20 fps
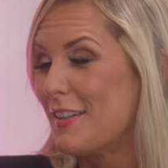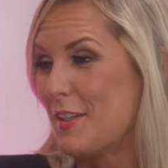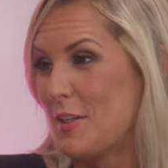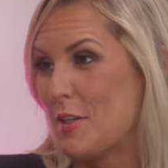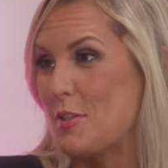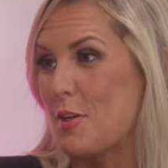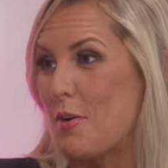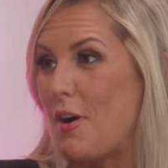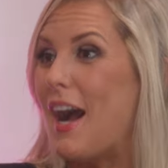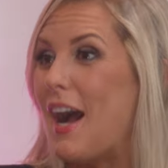
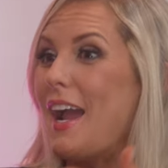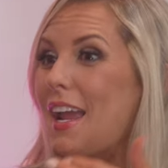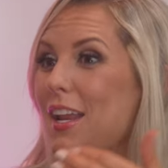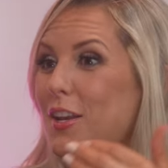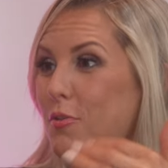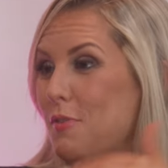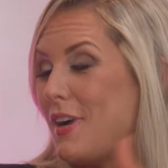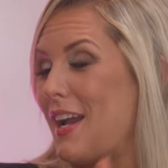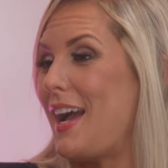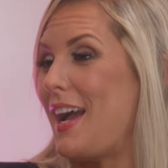So I
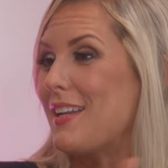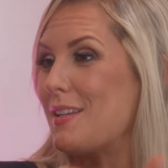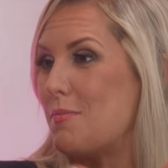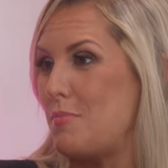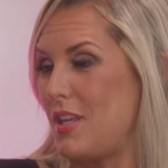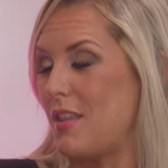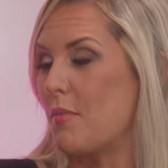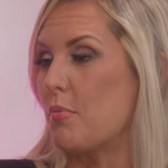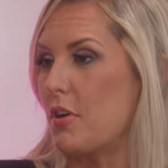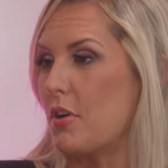knew I had to
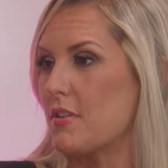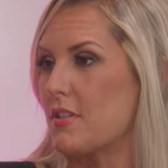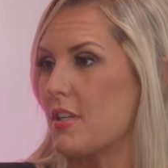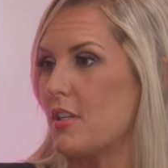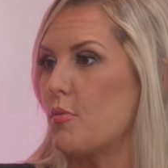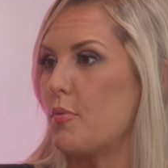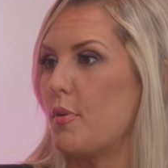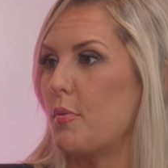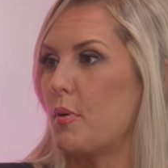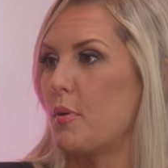be the person
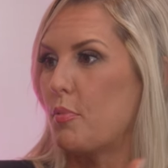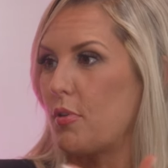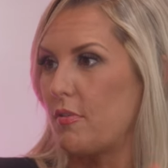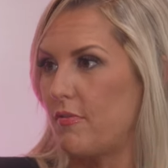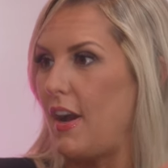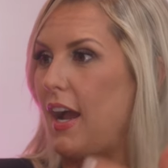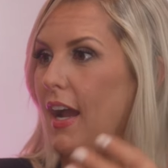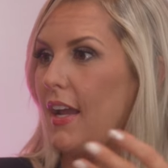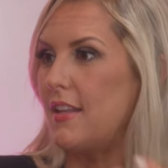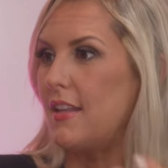to be able to
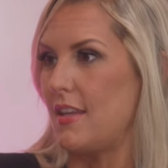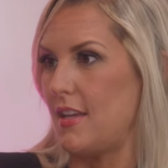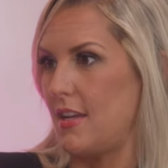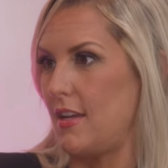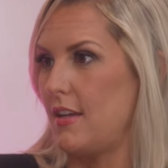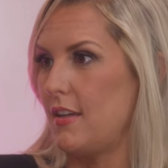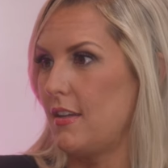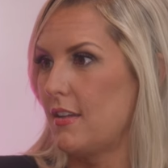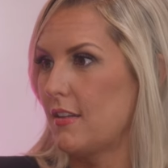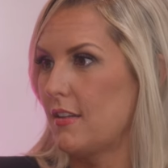provide
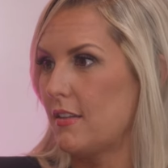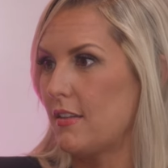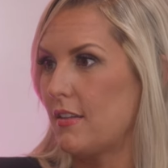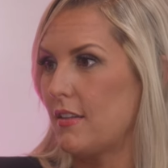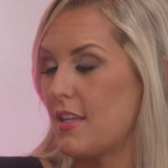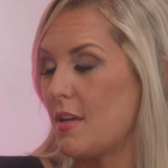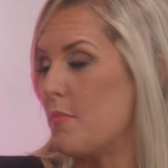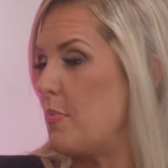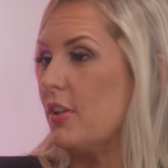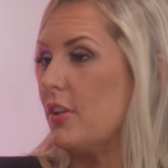the
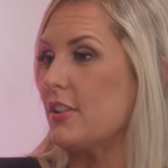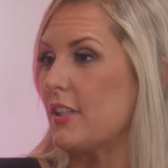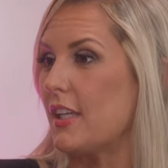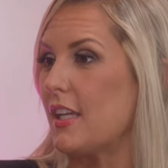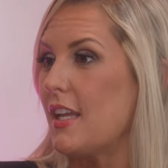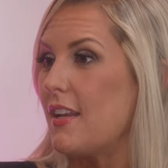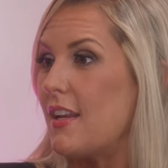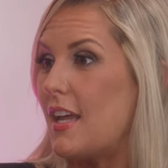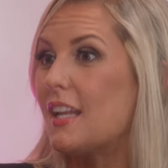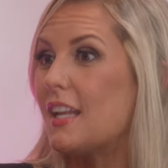
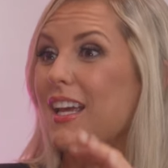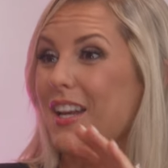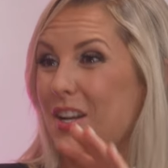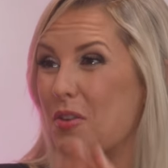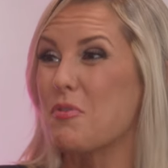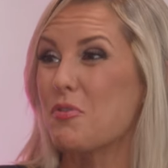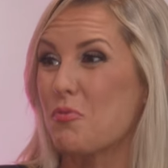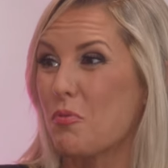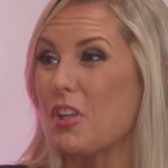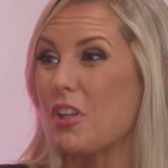ability. And again,
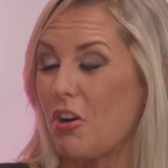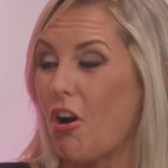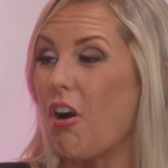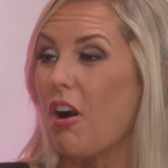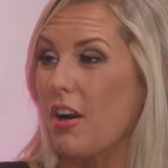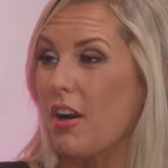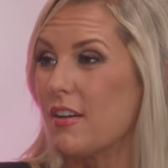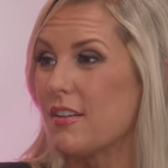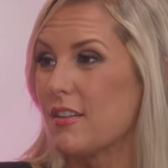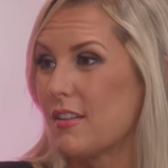it was really hard.